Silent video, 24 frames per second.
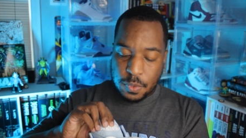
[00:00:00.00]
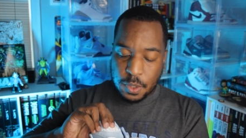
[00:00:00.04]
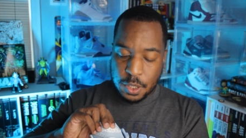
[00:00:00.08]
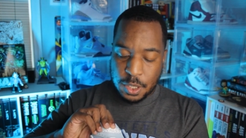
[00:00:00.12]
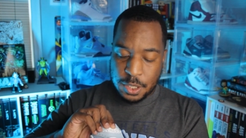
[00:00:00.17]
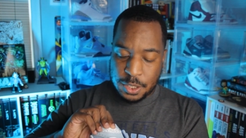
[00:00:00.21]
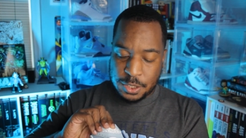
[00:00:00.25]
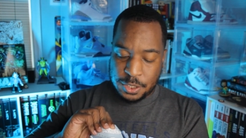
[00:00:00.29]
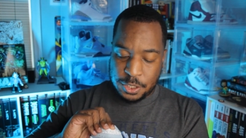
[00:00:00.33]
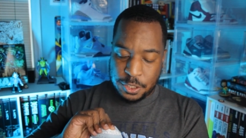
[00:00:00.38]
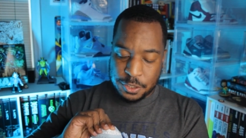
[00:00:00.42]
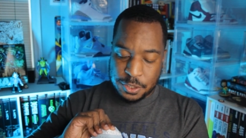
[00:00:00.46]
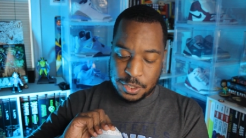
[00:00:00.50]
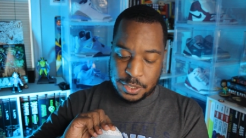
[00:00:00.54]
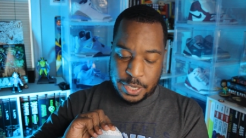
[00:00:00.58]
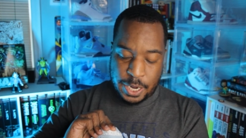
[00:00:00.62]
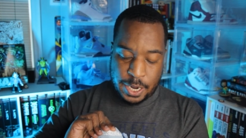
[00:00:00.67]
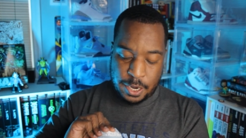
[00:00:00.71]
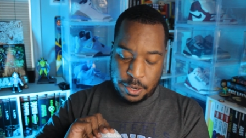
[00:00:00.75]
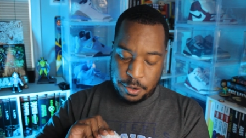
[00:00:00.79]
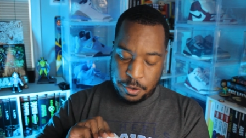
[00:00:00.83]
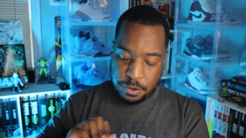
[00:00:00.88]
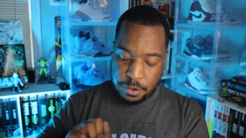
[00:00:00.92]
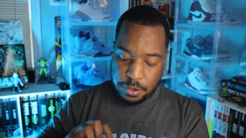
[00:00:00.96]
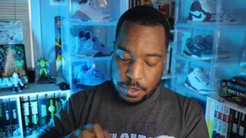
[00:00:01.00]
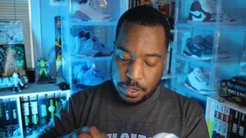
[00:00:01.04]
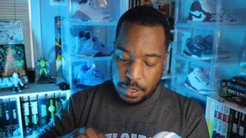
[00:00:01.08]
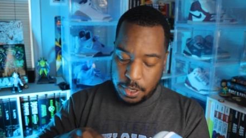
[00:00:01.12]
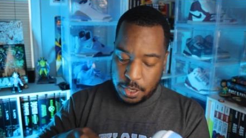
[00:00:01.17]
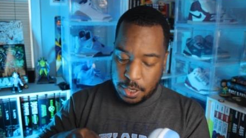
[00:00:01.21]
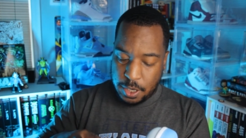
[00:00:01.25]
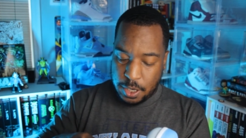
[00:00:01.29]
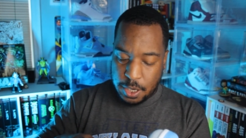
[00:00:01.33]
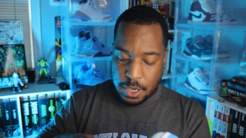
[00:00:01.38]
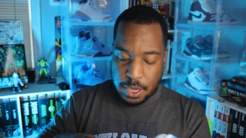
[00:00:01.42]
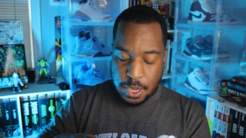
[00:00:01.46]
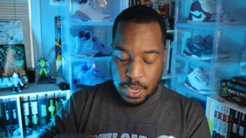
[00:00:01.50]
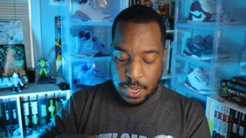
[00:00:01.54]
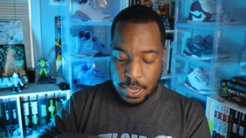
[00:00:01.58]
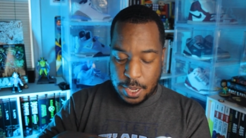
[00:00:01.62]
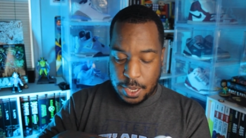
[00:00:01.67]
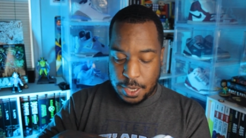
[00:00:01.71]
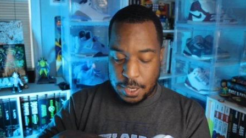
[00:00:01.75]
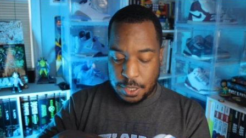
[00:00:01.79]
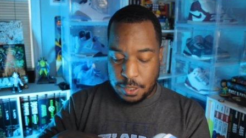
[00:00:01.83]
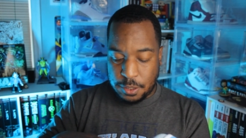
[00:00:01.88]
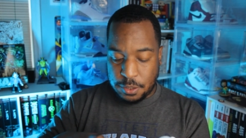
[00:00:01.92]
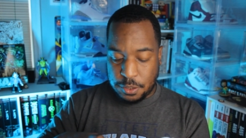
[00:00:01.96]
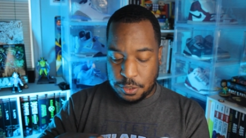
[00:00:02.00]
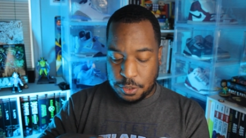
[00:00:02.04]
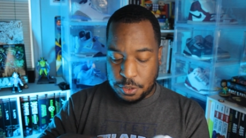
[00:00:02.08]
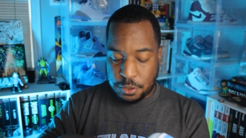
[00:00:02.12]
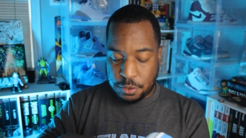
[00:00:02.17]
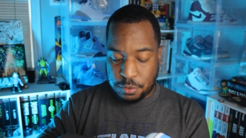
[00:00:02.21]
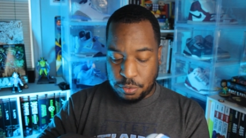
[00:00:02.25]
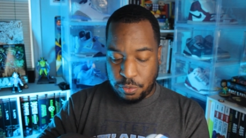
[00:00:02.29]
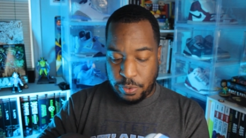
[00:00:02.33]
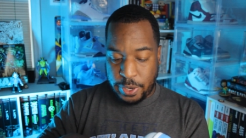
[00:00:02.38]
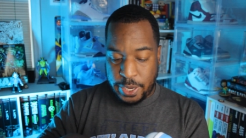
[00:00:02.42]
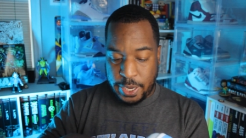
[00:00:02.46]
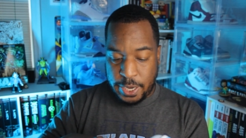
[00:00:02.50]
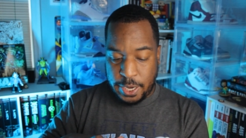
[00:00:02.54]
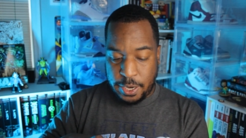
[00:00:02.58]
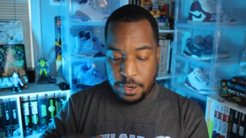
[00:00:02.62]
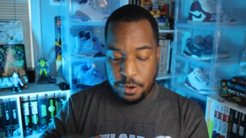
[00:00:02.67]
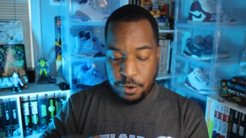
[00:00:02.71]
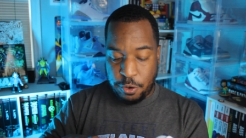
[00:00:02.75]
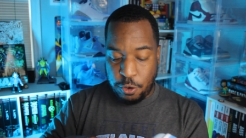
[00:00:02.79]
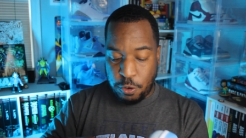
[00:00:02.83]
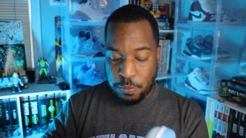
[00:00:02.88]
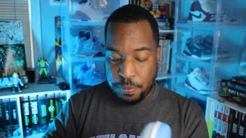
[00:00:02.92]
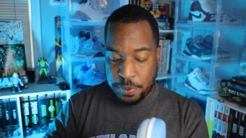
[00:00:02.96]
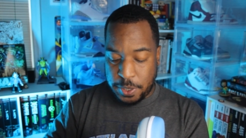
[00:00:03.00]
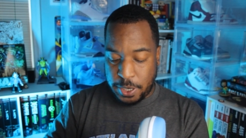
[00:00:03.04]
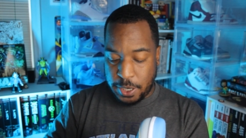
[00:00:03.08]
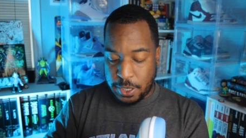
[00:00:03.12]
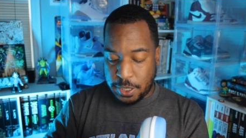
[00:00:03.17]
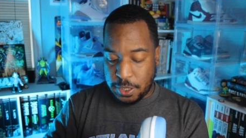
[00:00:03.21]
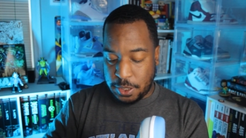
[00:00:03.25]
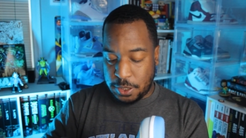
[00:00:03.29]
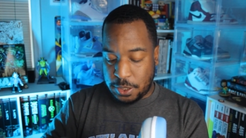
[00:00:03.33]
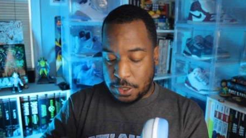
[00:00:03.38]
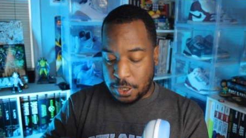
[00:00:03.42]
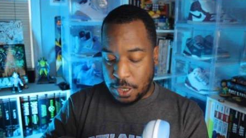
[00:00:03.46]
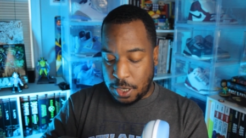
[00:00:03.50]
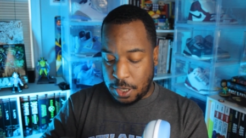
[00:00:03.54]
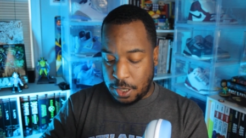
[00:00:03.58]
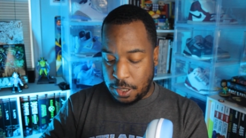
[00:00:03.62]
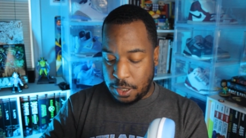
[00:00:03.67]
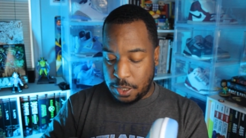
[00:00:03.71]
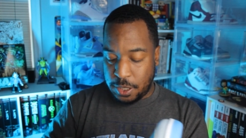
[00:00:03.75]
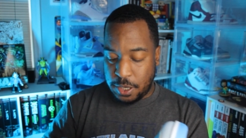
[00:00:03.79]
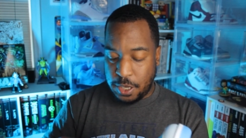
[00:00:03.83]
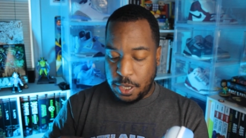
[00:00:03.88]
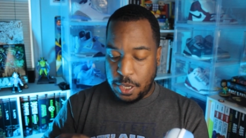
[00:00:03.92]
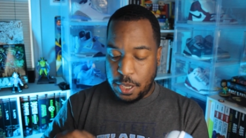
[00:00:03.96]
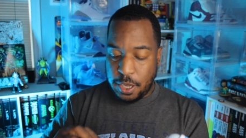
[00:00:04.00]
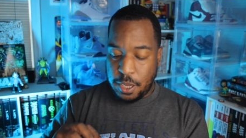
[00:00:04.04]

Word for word: It's your standard uh, suede nubuck tongue.